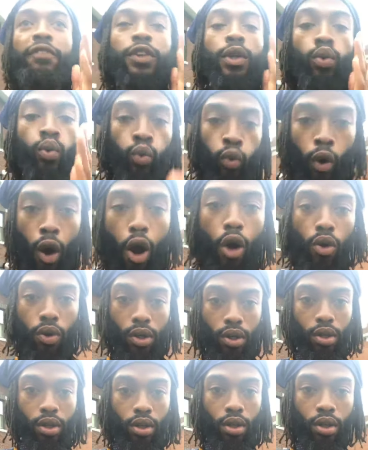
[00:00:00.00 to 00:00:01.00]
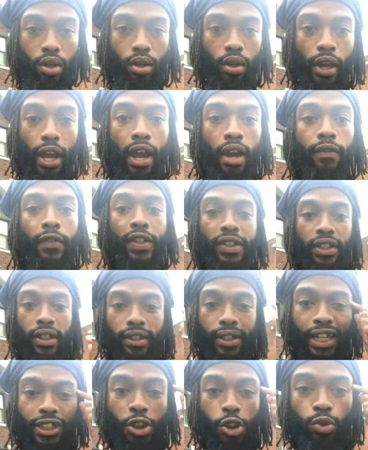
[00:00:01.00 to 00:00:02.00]
to walk everything
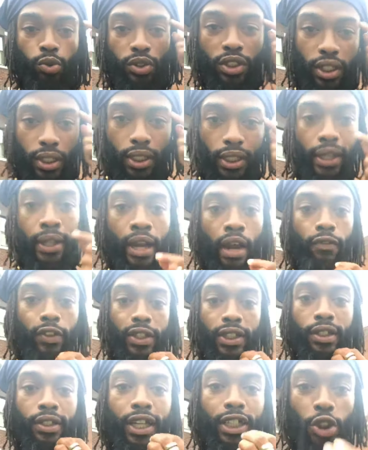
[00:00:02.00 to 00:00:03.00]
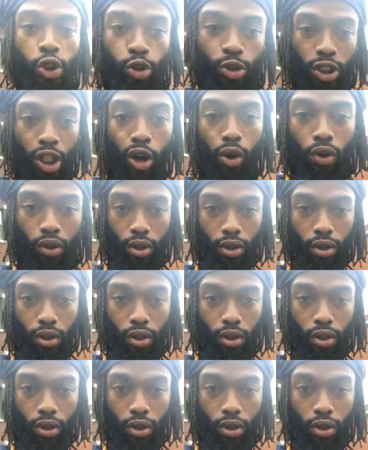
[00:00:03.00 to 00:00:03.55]
that you think and everything that you talk.